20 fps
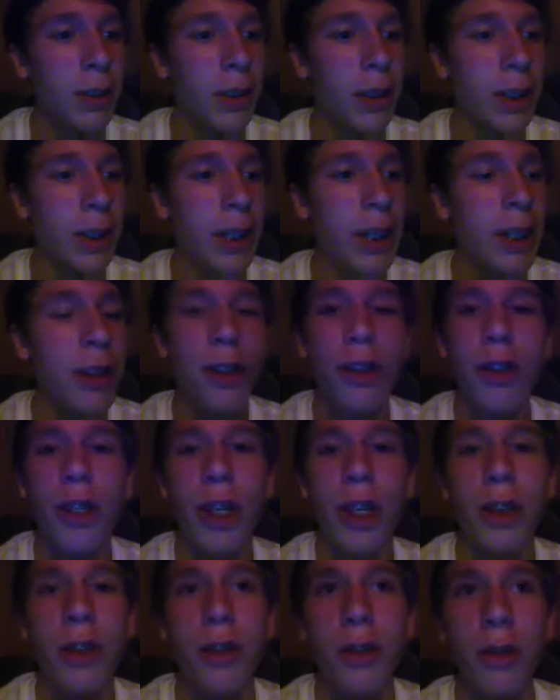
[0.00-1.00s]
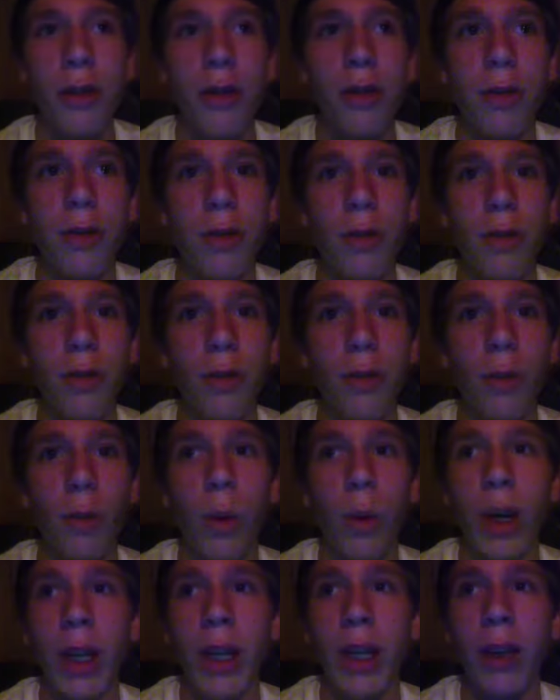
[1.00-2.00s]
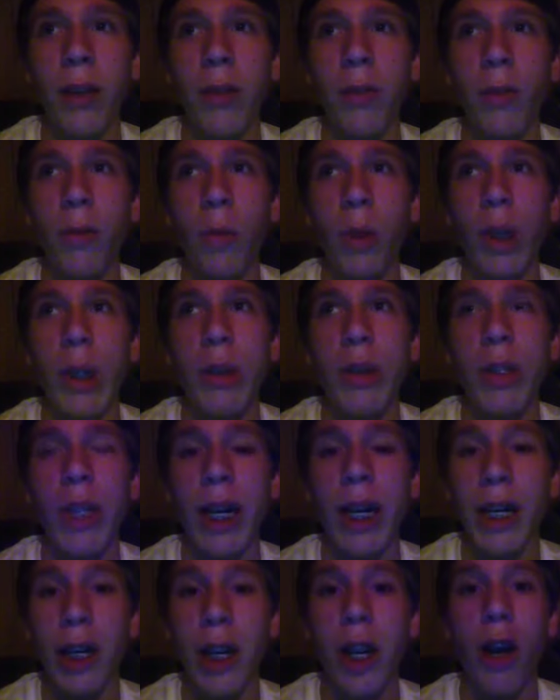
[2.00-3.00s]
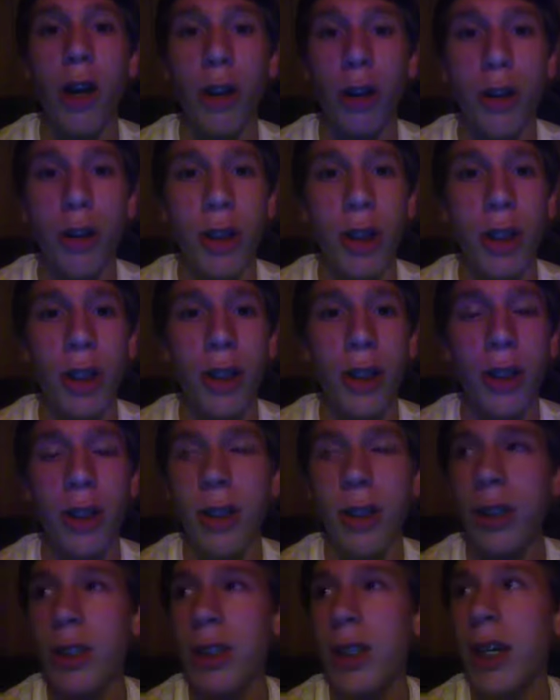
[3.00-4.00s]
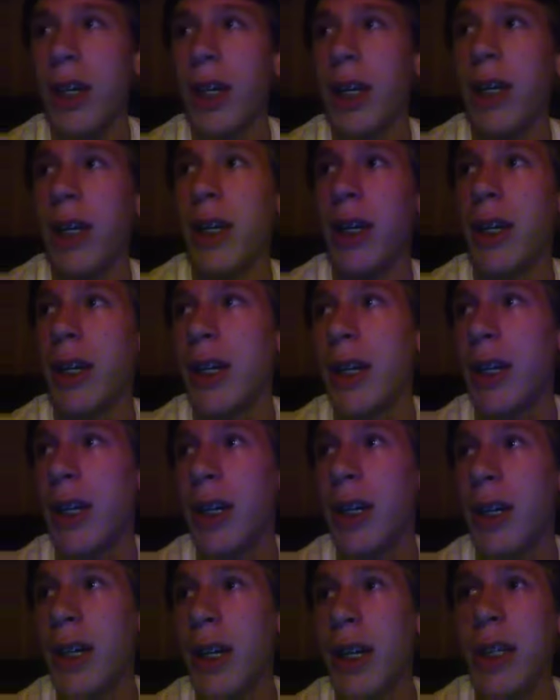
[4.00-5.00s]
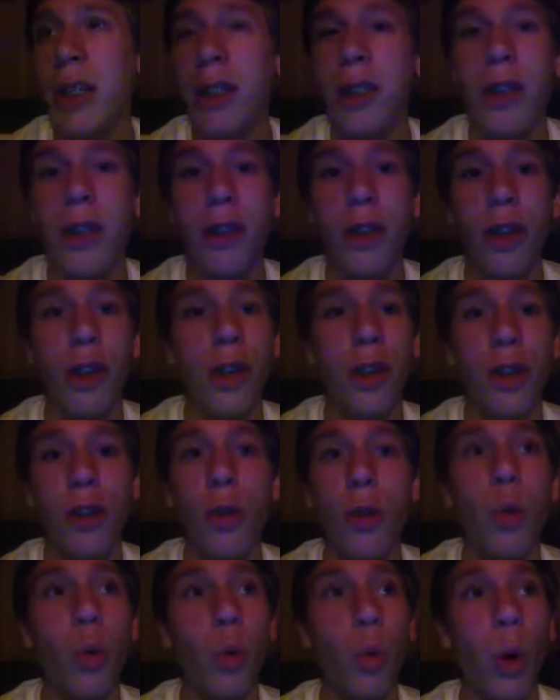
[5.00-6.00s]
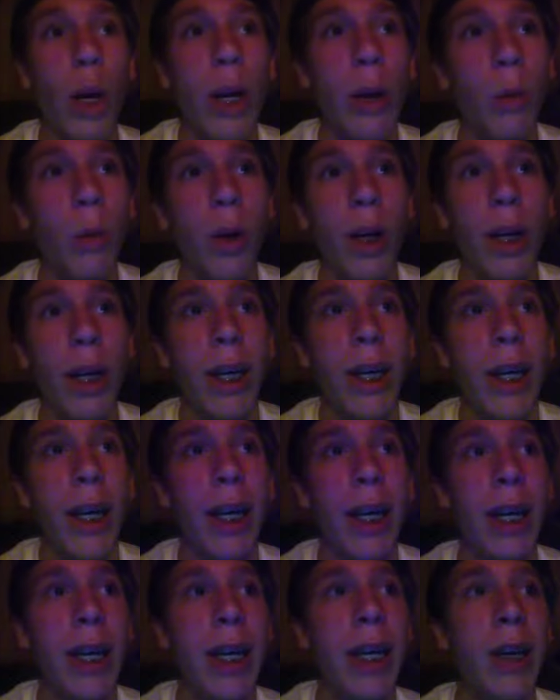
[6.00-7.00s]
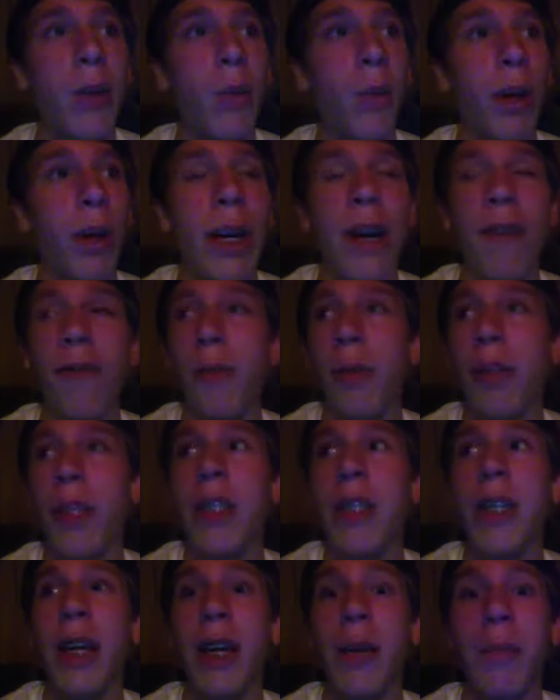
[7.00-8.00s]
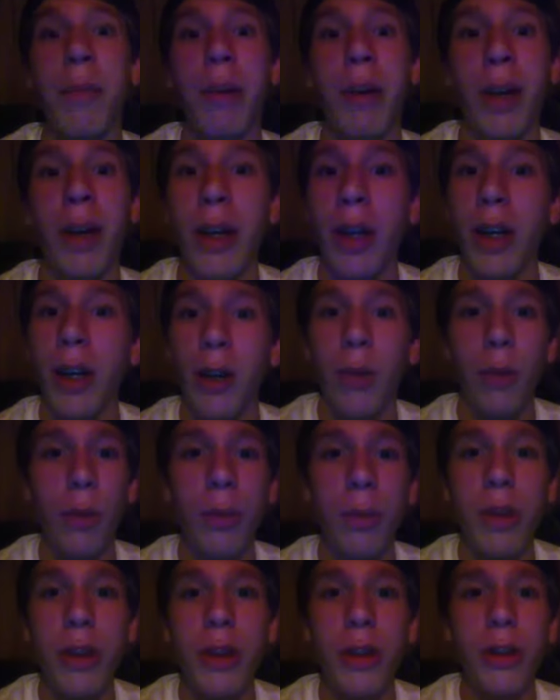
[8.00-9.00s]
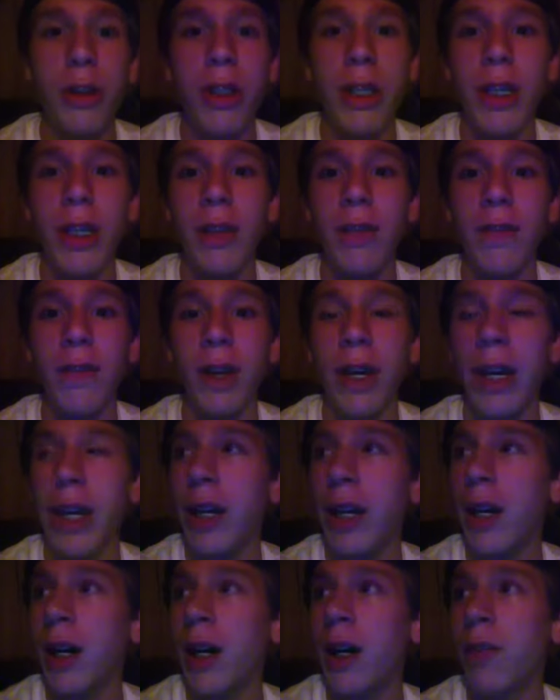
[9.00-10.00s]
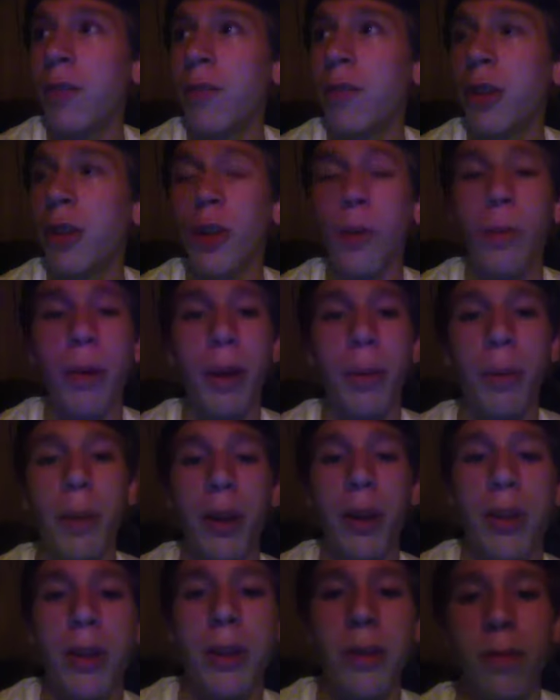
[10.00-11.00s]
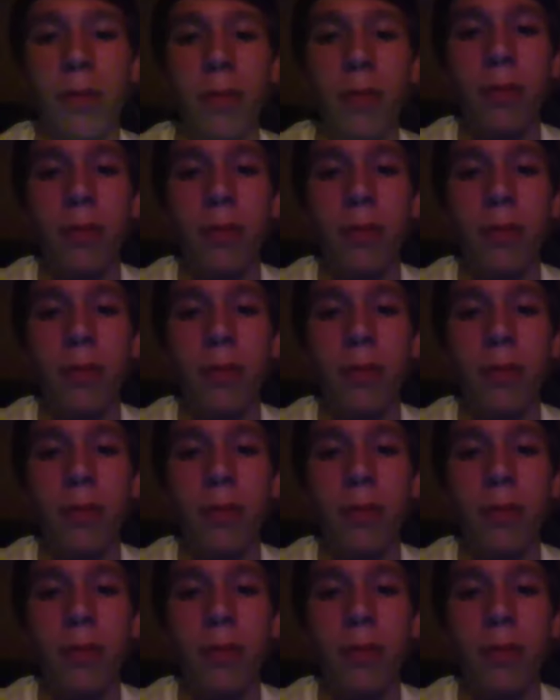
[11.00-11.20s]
and he just changed the way we use technology today in such a great way, and it will never be the same. We miss you, Steve, and uh, you're in a better place.